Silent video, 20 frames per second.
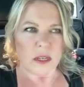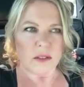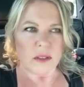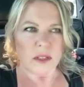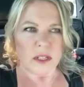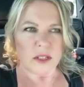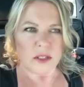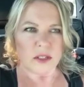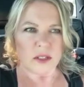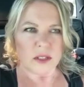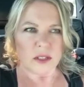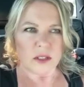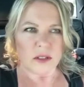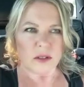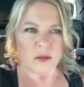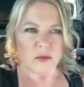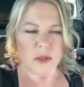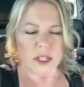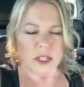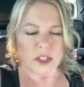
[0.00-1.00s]
this
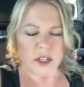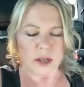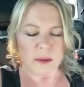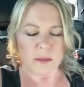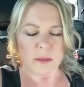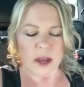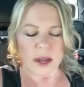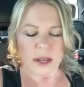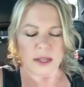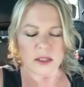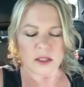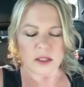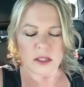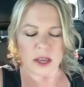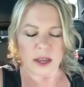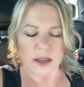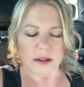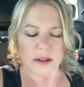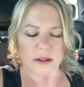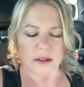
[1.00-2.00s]
rigid
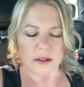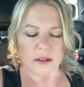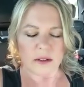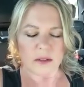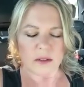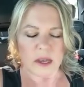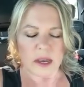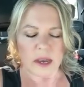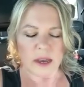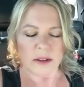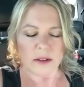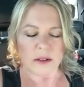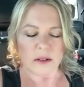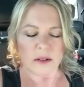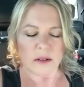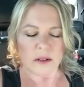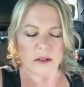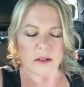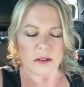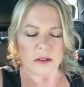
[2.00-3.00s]
mindset that
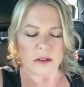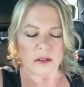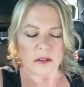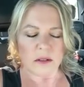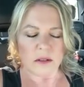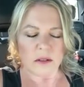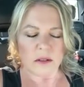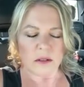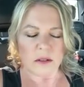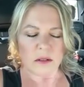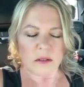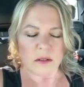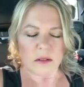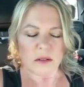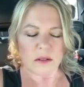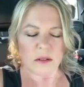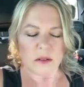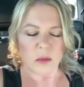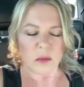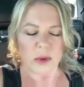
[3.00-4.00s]

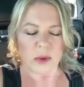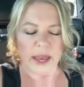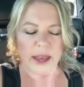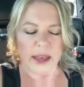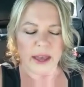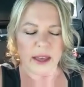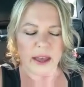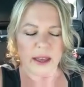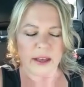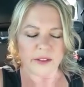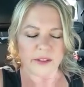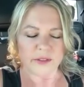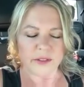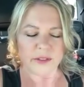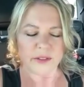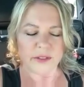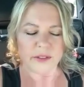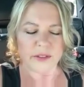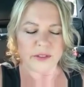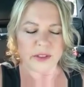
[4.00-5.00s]
we have
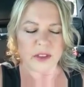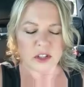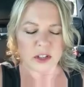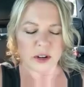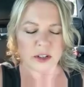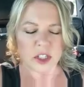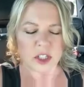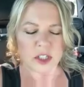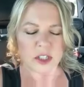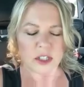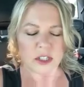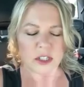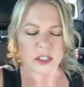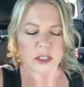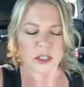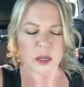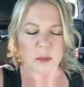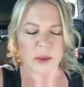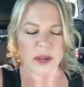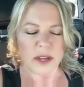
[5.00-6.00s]
in the
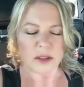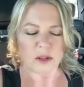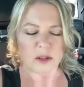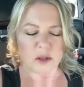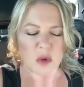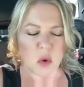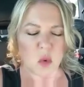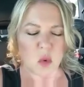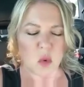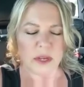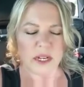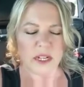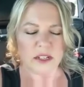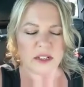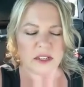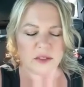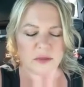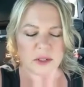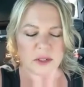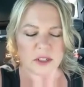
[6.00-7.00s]
church about so
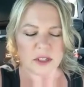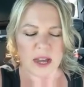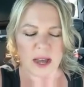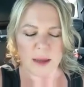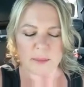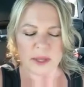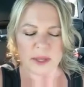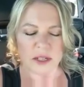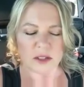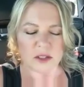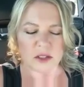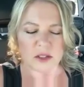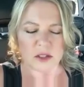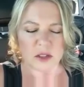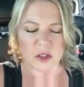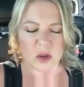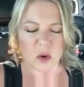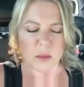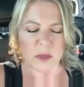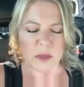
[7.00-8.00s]
many different topics
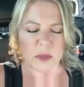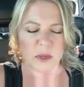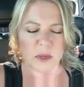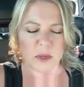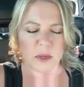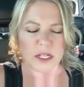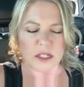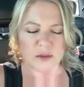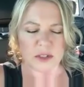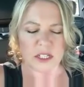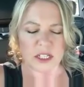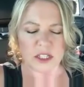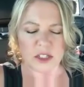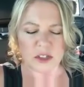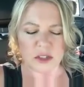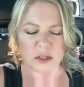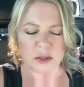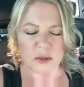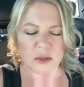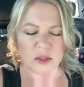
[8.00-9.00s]
and so many
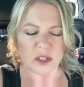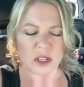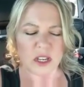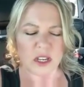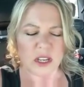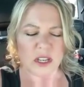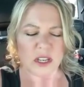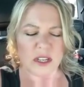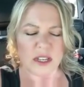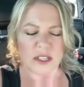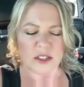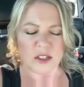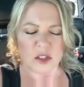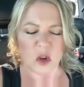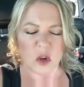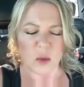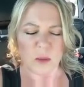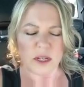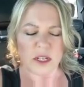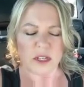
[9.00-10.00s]
different issues
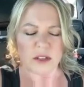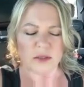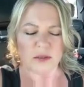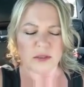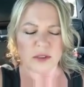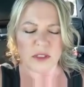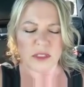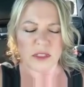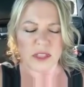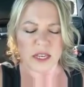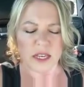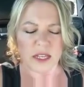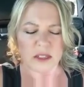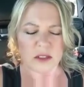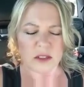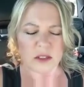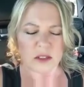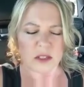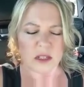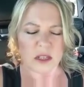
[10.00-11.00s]
and so many different
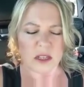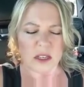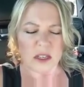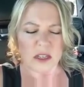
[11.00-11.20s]
things.